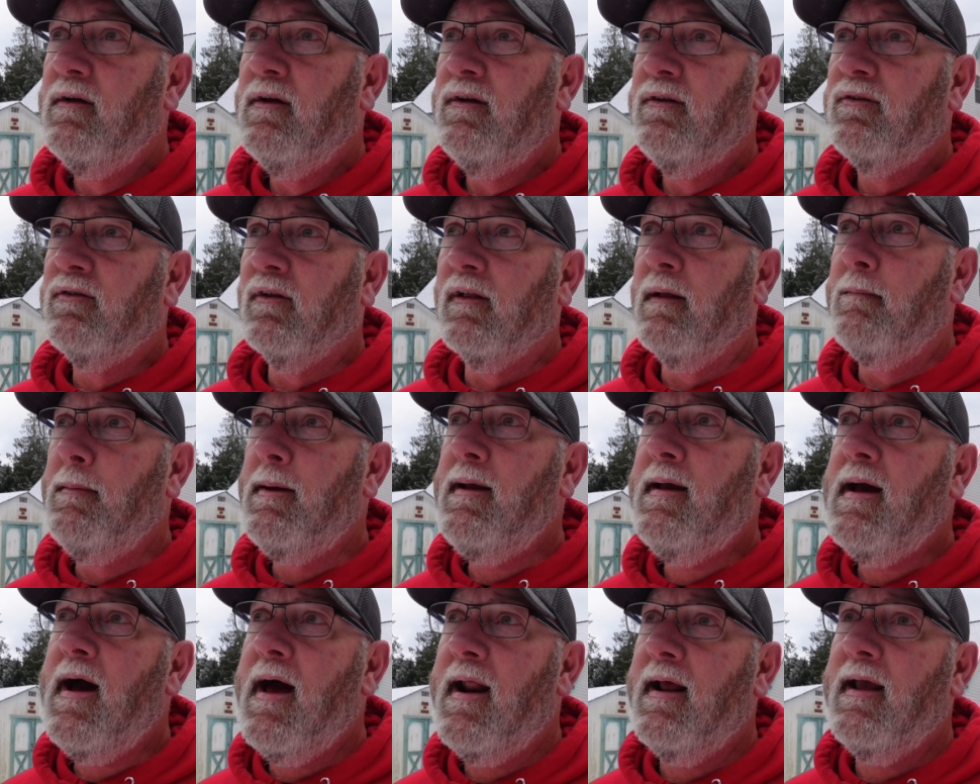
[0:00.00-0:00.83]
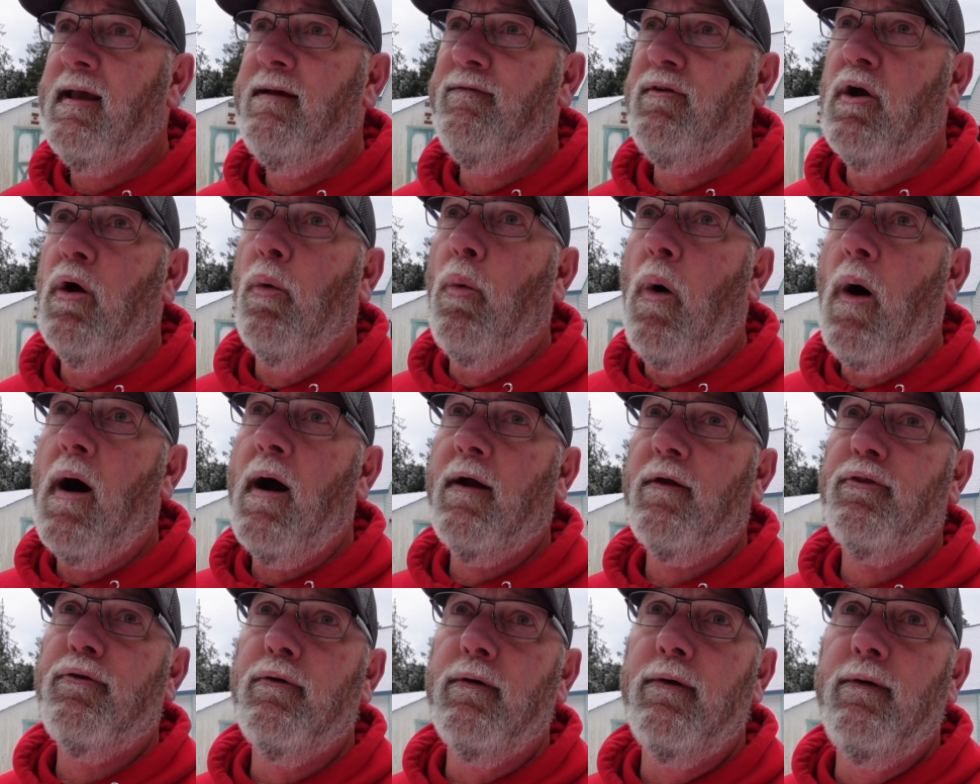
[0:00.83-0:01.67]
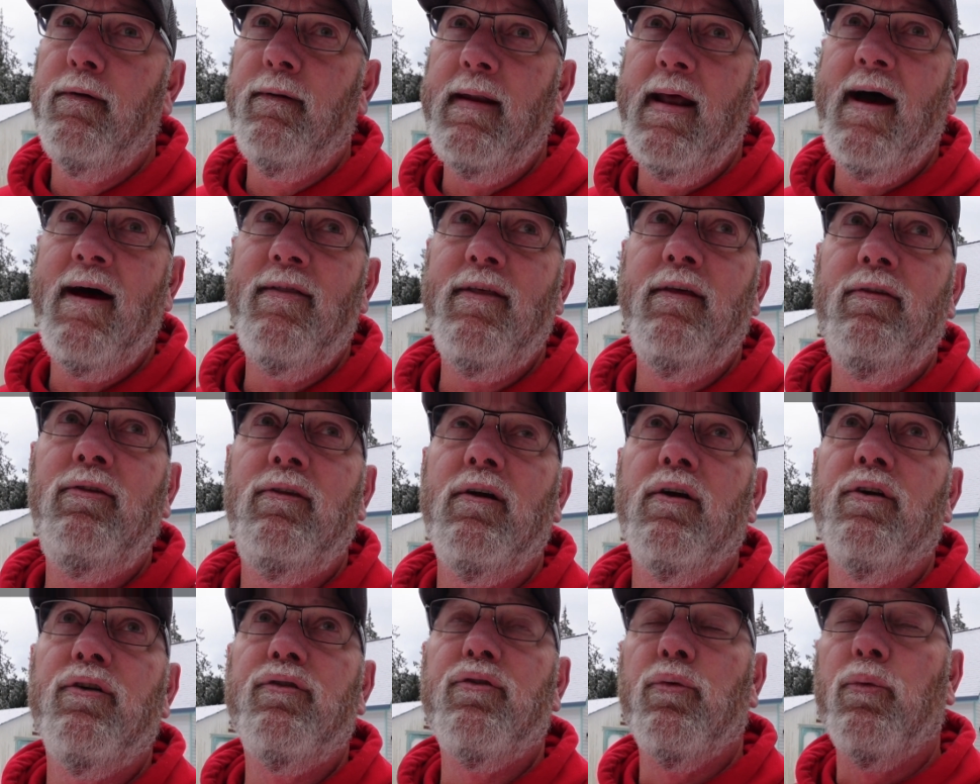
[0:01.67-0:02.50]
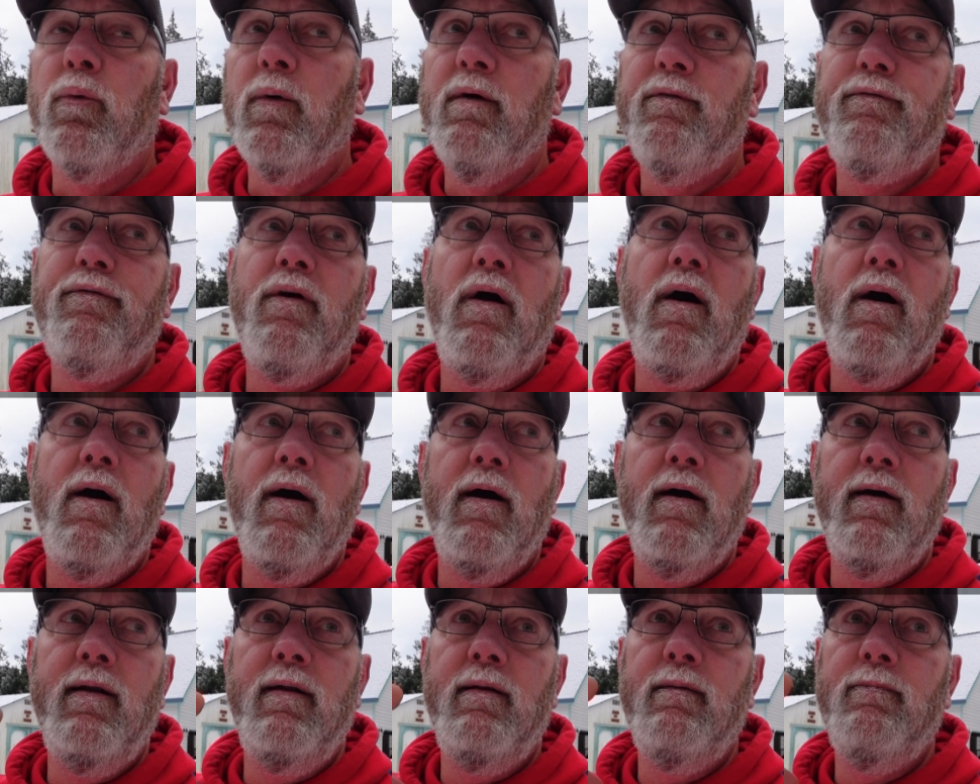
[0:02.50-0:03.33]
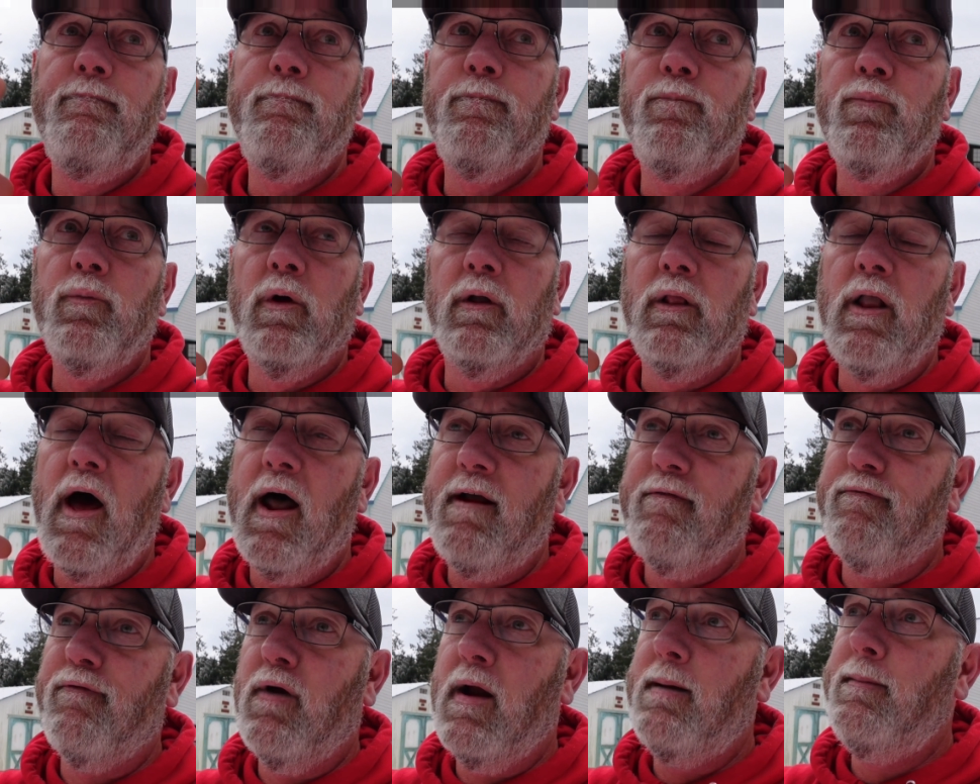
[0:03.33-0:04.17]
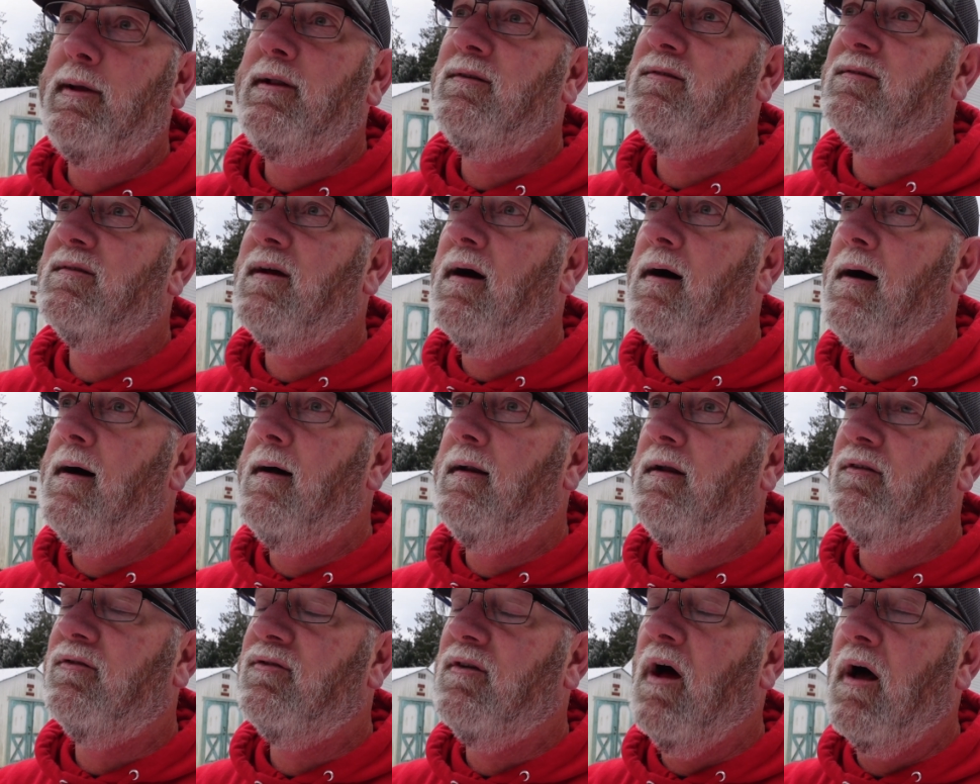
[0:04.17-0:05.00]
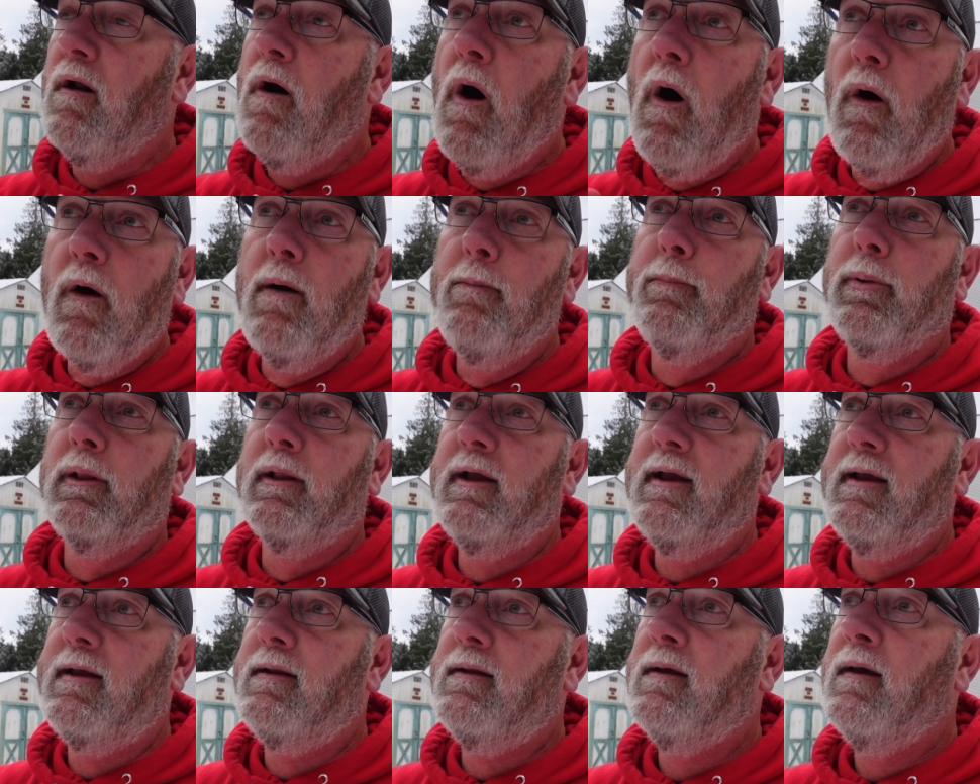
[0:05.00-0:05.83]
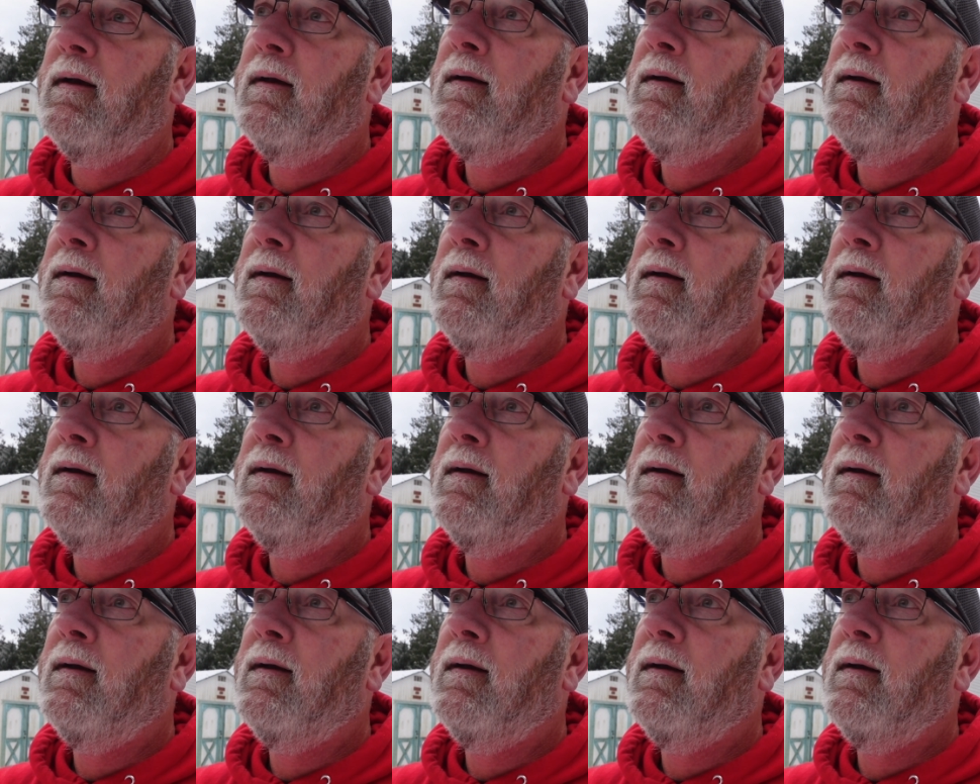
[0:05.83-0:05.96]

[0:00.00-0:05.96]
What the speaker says: So let me kind of give you a walkthrough now that there's a roof on, a lot of framing's done, it's not all complete.